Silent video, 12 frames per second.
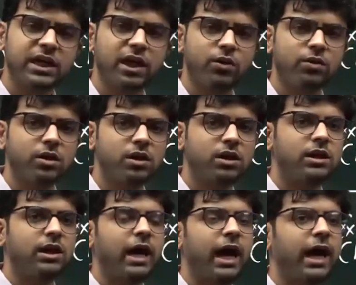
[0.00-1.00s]
down
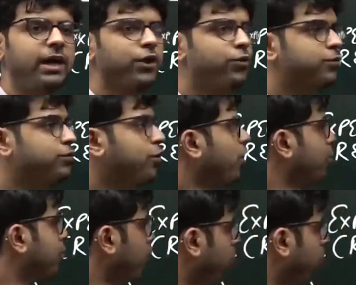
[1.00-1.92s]
and you sort through